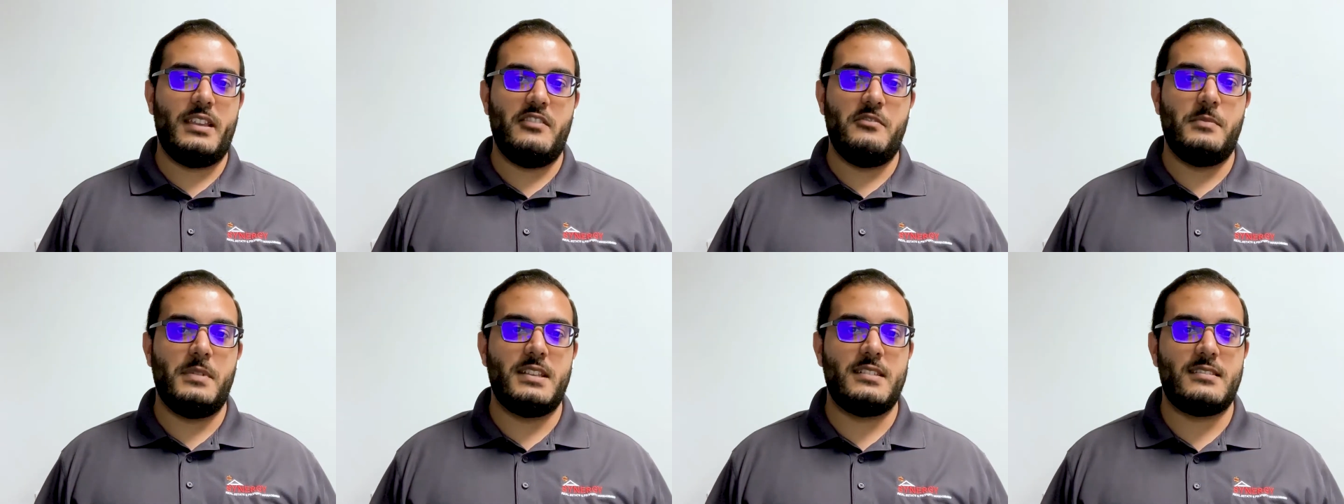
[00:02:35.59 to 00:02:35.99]

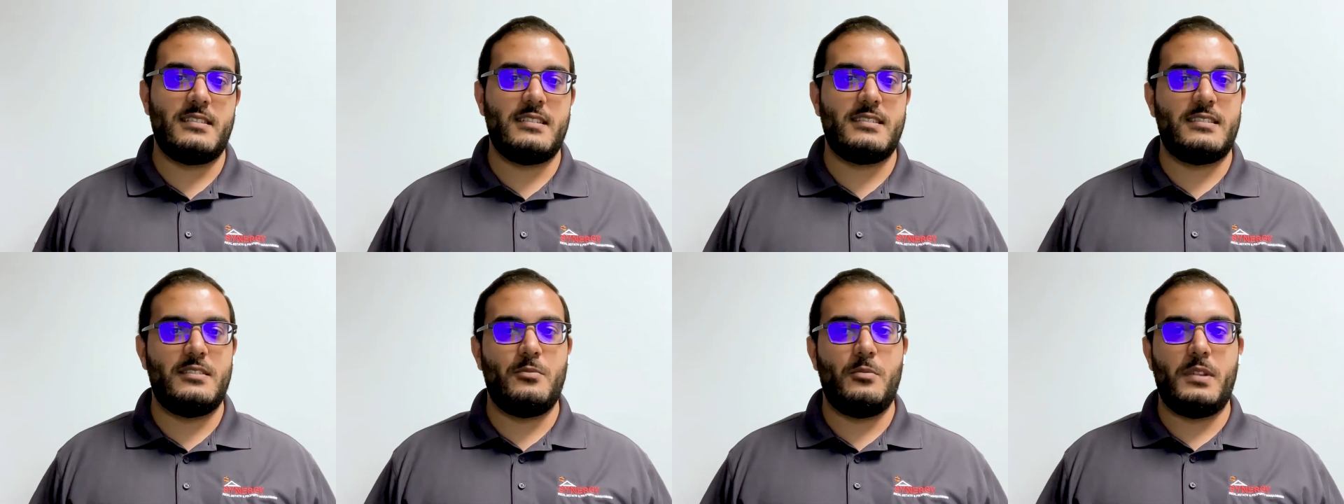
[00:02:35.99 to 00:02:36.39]
of
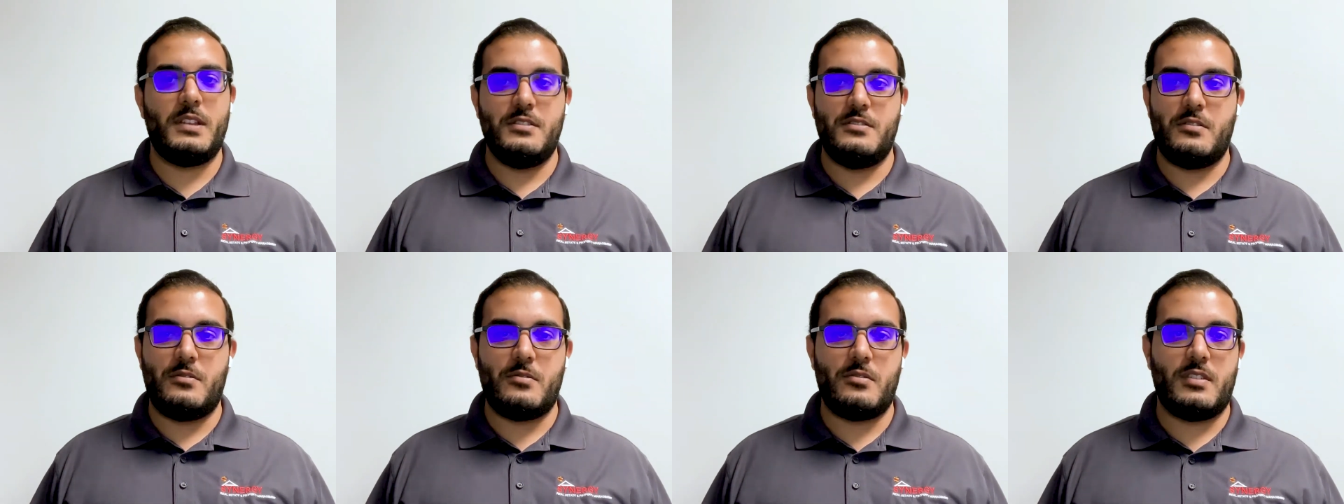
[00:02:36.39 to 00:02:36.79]
business, and we
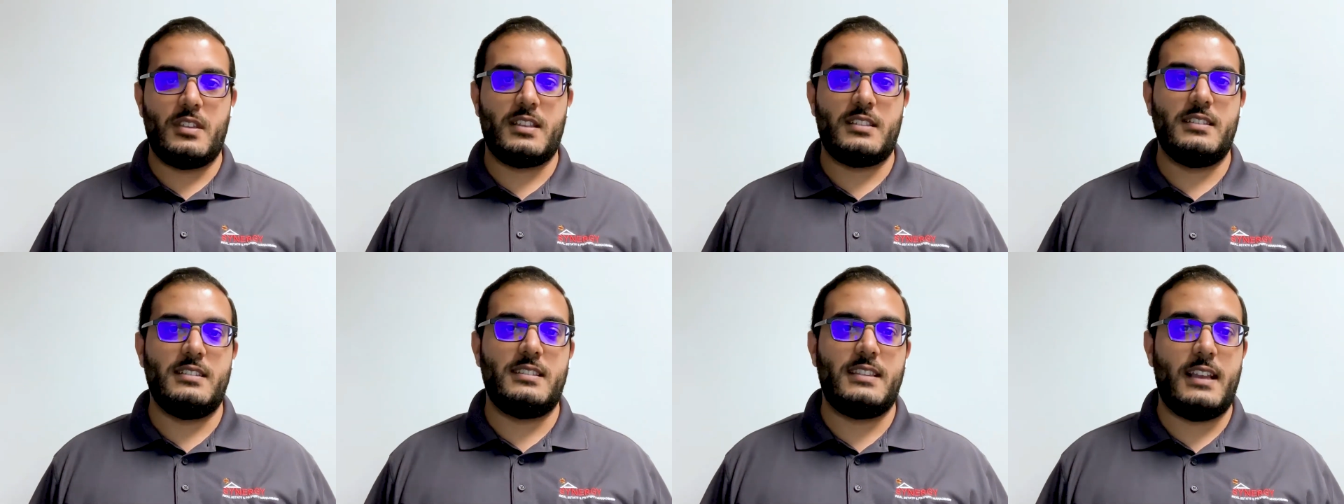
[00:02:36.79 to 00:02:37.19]
do
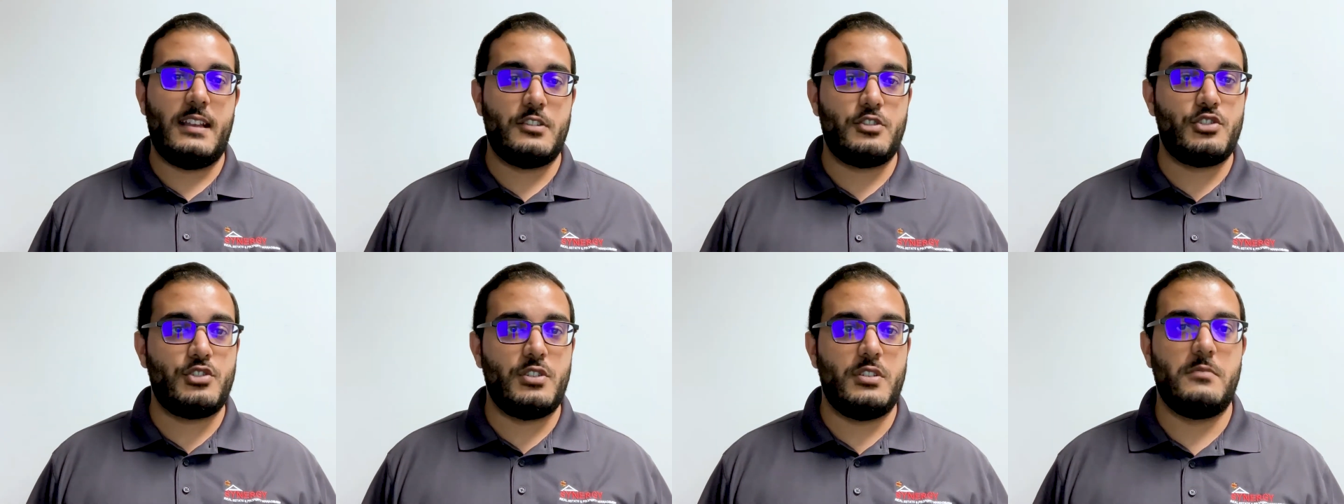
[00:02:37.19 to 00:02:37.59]
think that
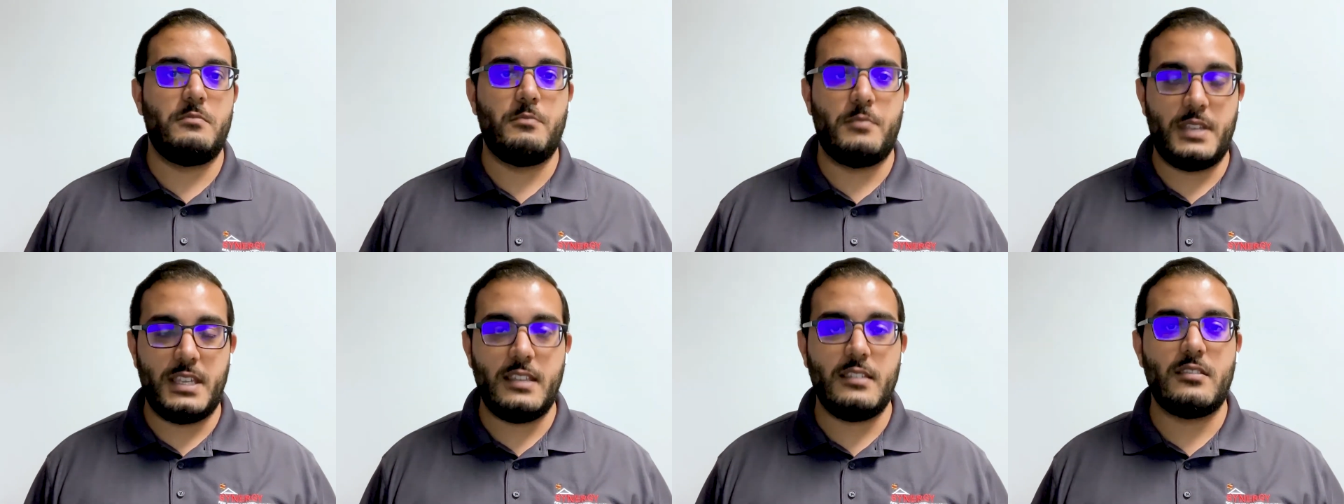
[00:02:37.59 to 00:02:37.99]
that should
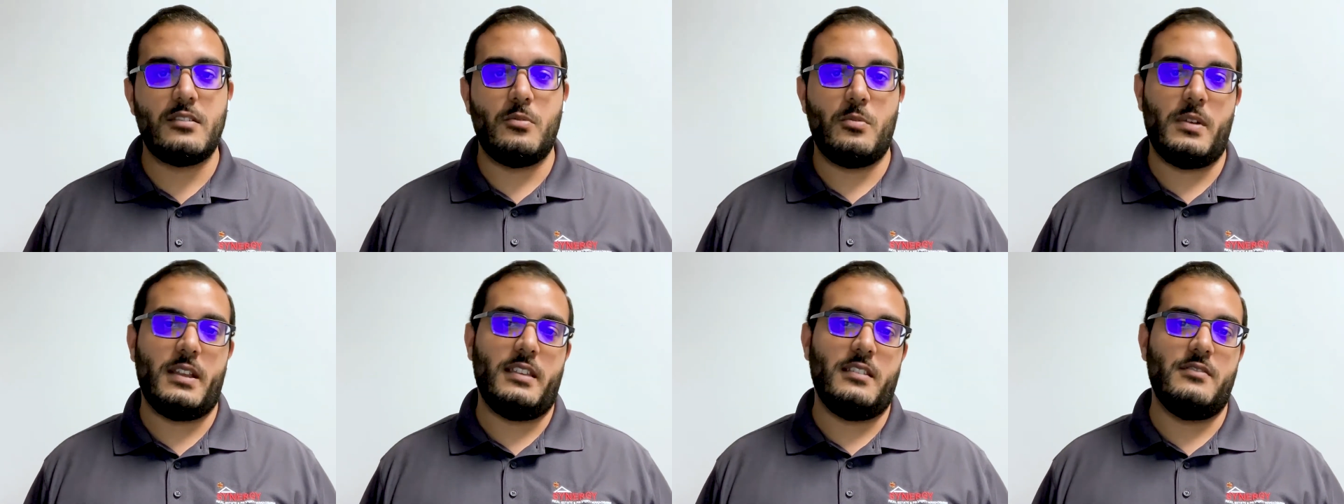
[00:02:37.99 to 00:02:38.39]
be the
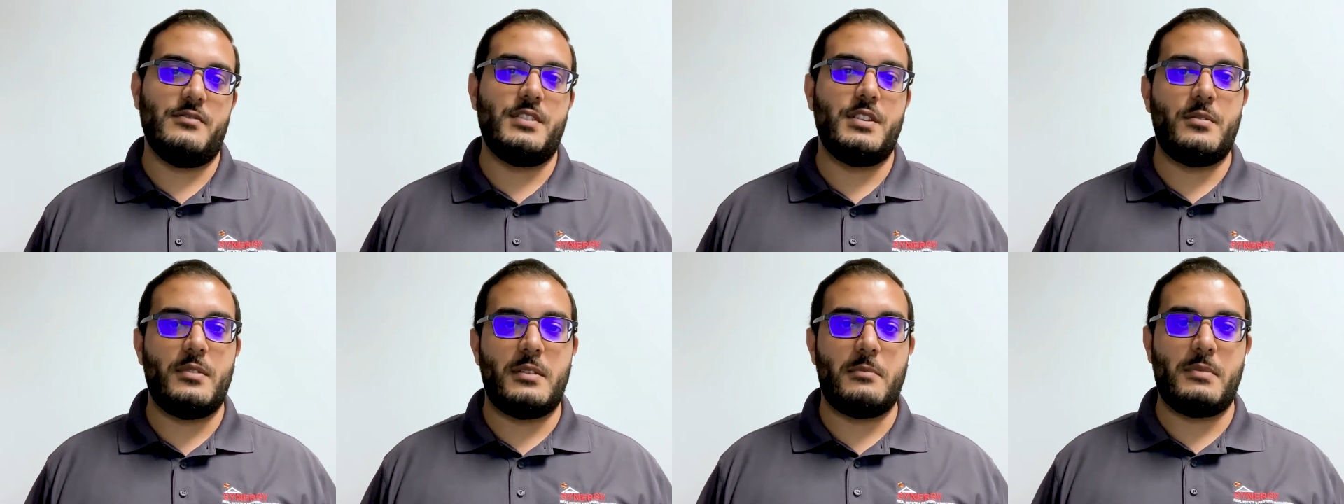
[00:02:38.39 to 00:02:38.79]
way of
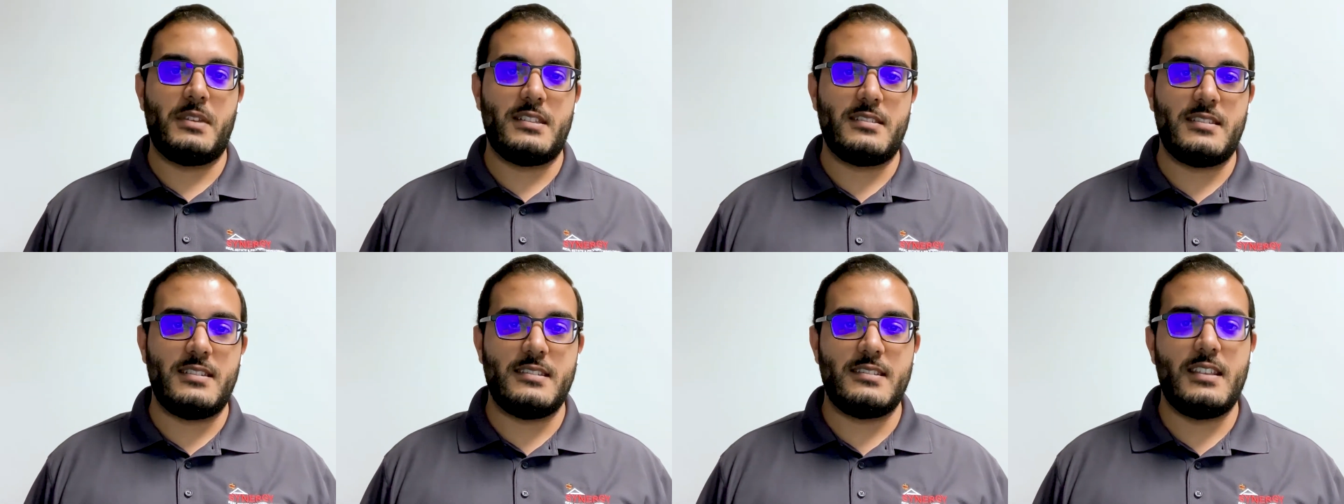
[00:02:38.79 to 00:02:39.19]
doing
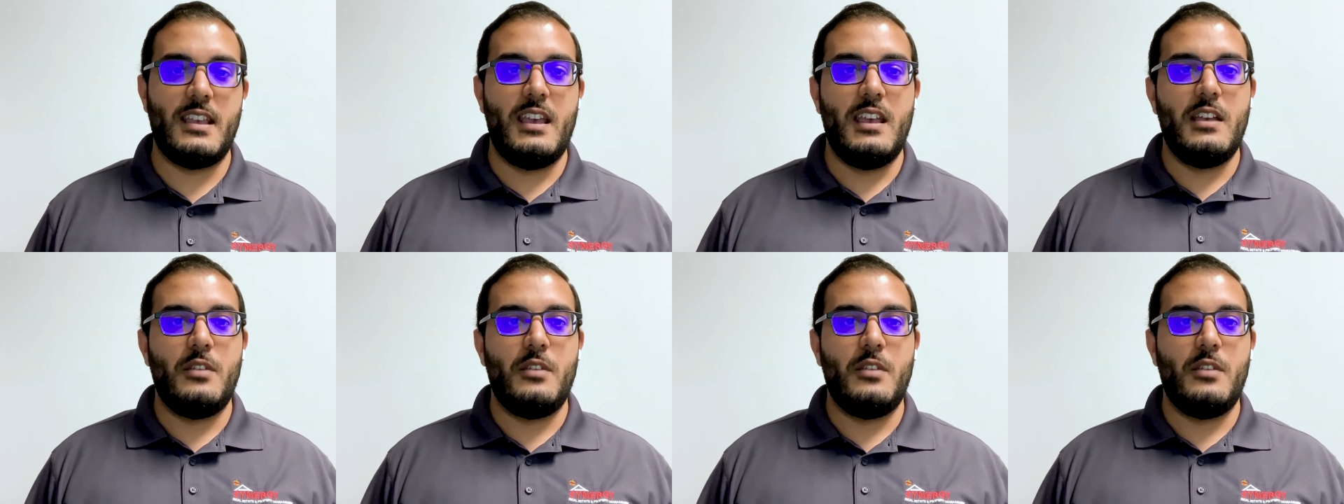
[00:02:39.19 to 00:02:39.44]
business.